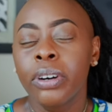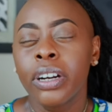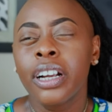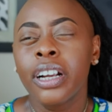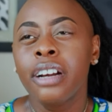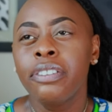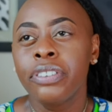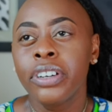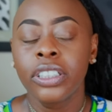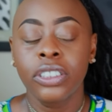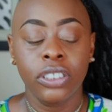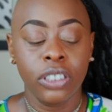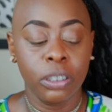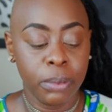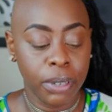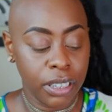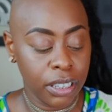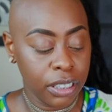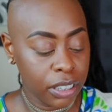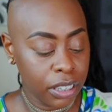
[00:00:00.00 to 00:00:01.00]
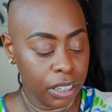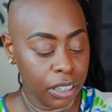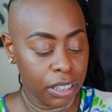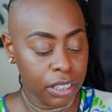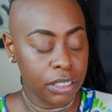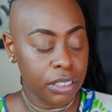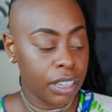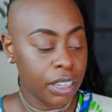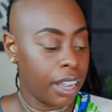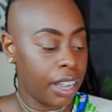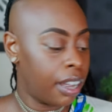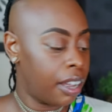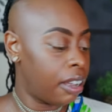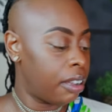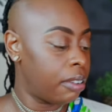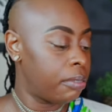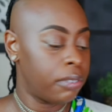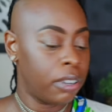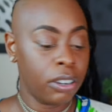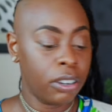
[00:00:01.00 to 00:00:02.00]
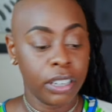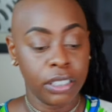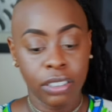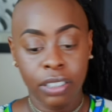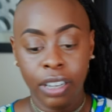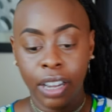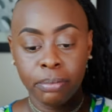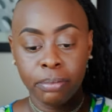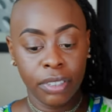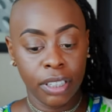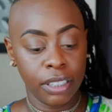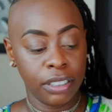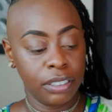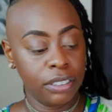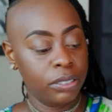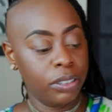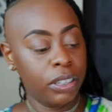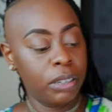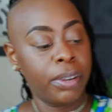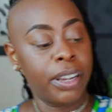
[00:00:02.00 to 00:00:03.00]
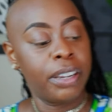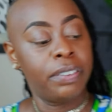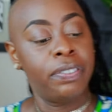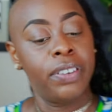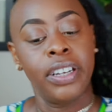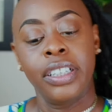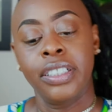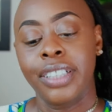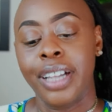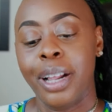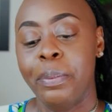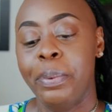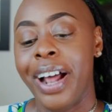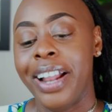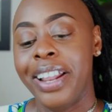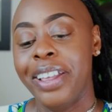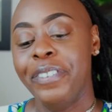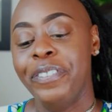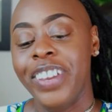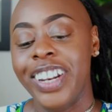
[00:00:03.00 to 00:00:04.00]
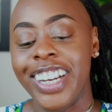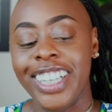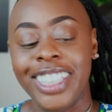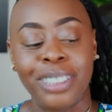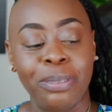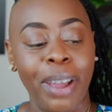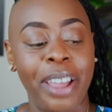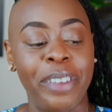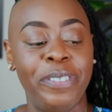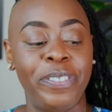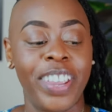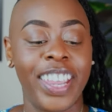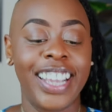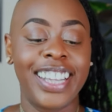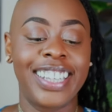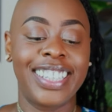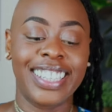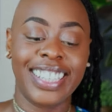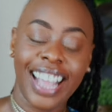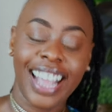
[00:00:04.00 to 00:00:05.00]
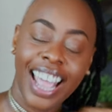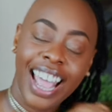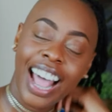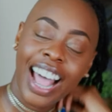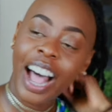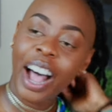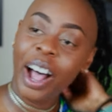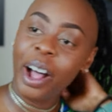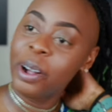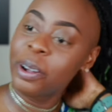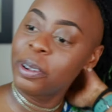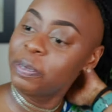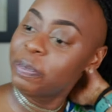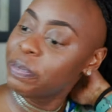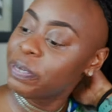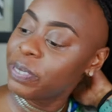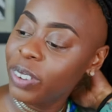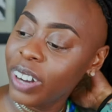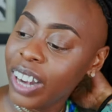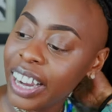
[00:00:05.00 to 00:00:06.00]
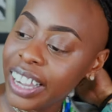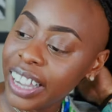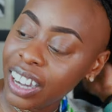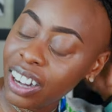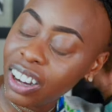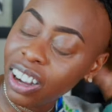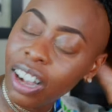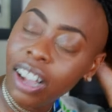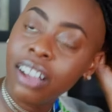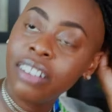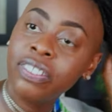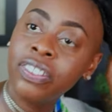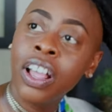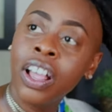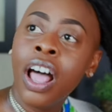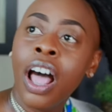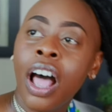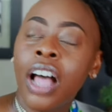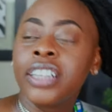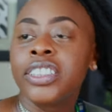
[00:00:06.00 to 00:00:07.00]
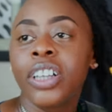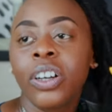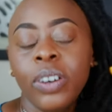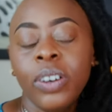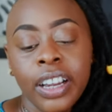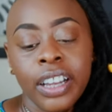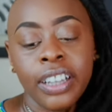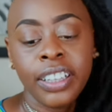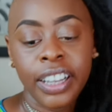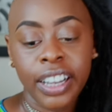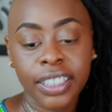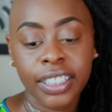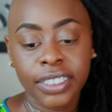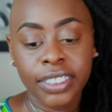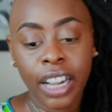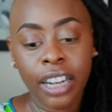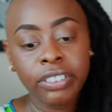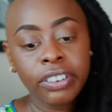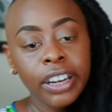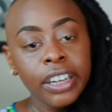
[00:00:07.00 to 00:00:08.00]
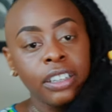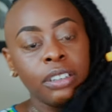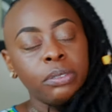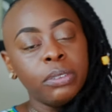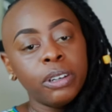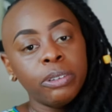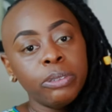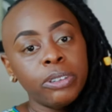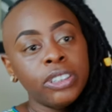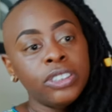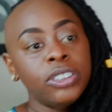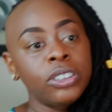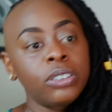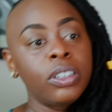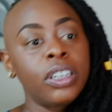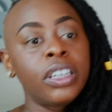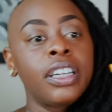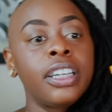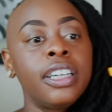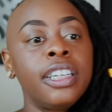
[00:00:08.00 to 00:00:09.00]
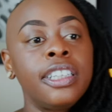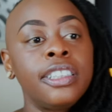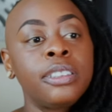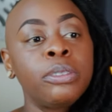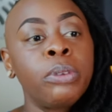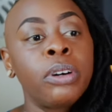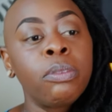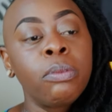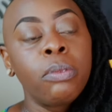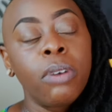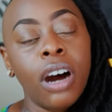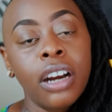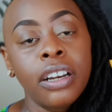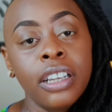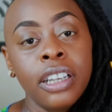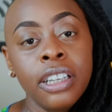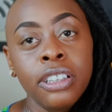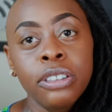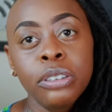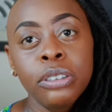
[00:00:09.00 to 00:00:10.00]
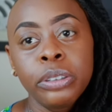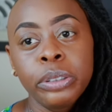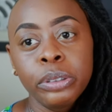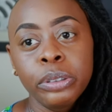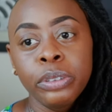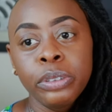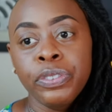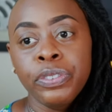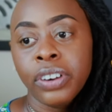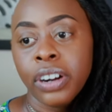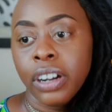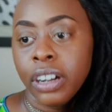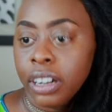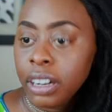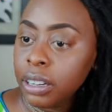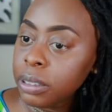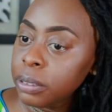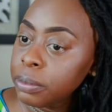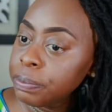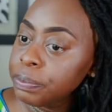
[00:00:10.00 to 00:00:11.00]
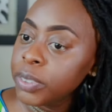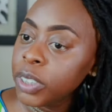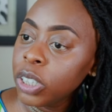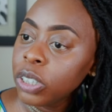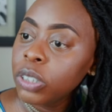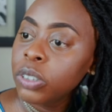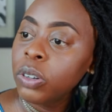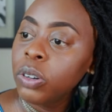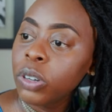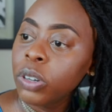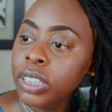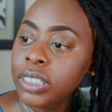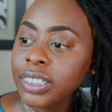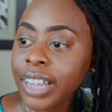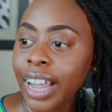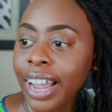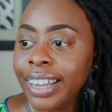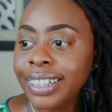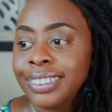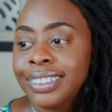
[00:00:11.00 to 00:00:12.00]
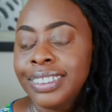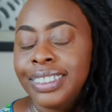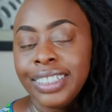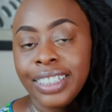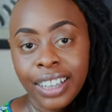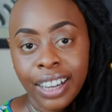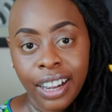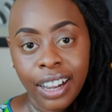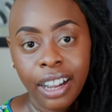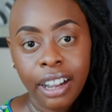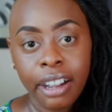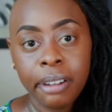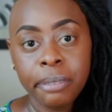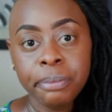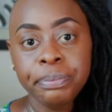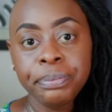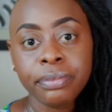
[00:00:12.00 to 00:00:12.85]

we're covering so many things. Um, okay, so I'm done doing my face. I'll probably finish my face um, when I get off. So, in the accelerator, what we're doing is we're walking you through from your course idea